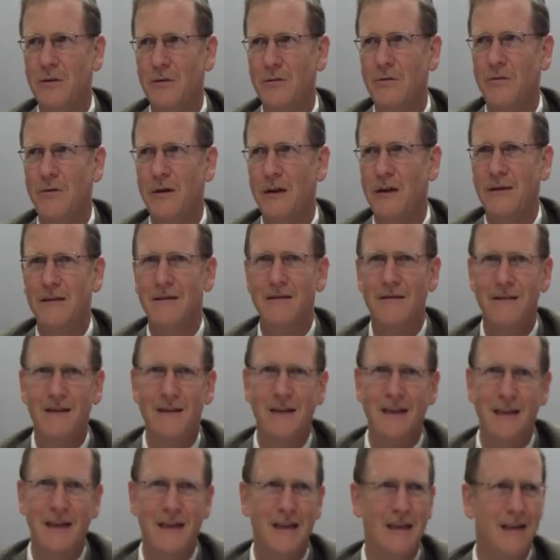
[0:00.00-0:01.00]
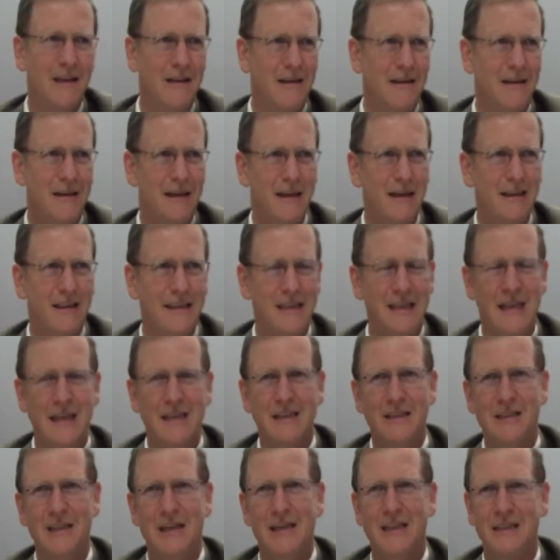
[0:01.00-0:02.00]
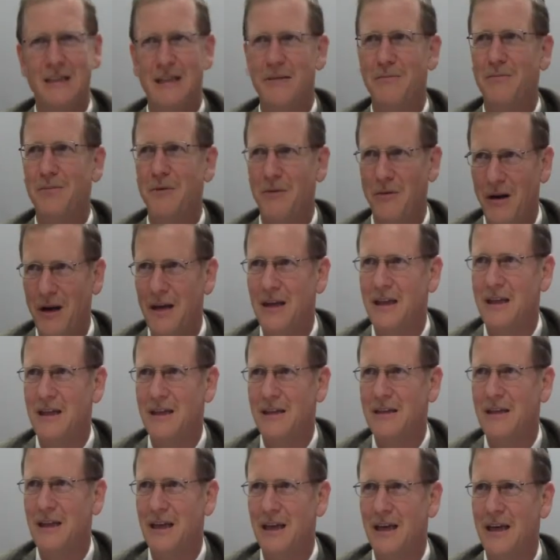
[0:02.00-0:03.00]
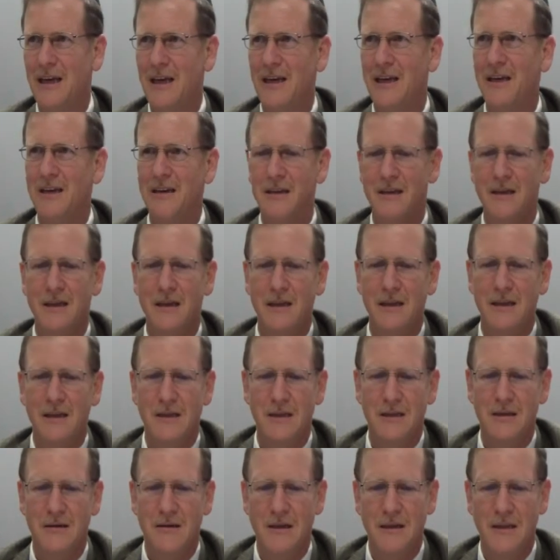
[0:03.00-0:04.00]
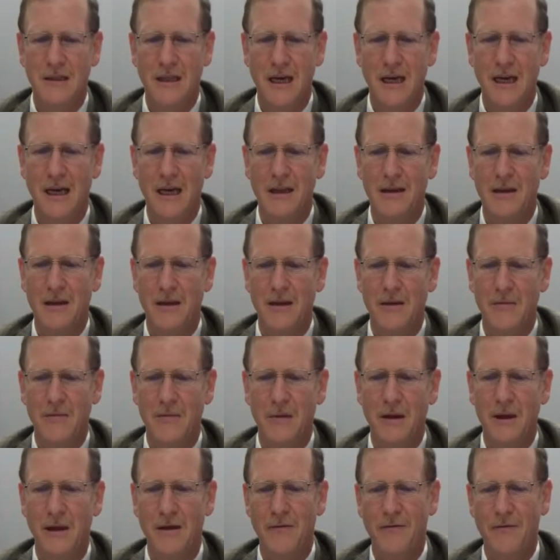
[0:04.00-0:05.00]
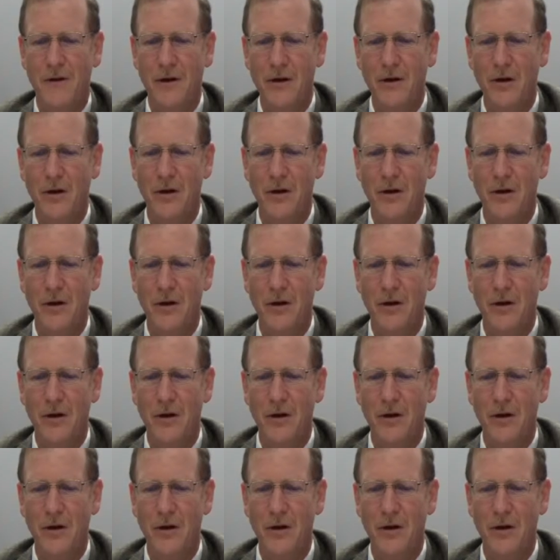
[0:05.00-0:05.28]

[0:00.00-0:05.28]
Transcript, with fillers: to do it in, in a sense extemporaneously. So he said, if